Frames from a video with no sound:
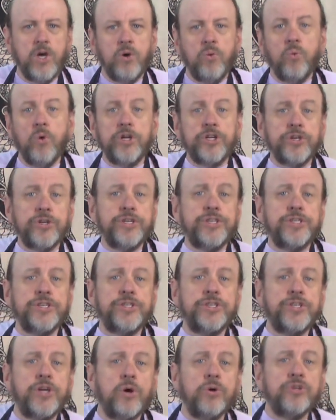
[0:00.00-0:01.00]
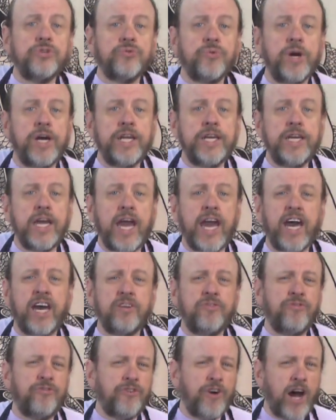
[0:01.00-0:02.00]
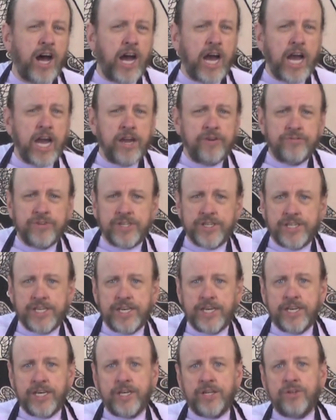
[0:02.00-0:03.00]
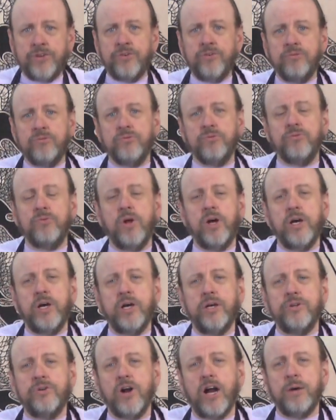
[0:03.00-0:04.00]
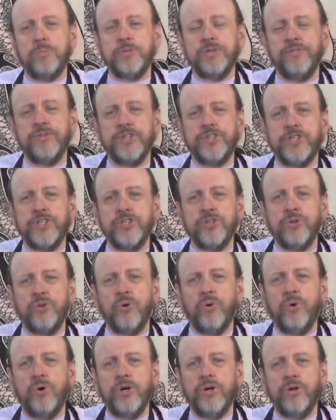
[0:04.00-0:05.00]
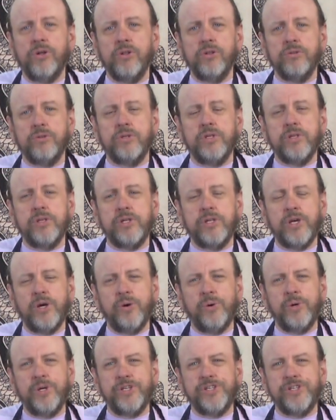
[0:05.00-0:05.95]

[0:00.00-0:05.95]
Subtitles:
Once your incense dough is ready, add 5 to 10 drops of essential oil to the dough.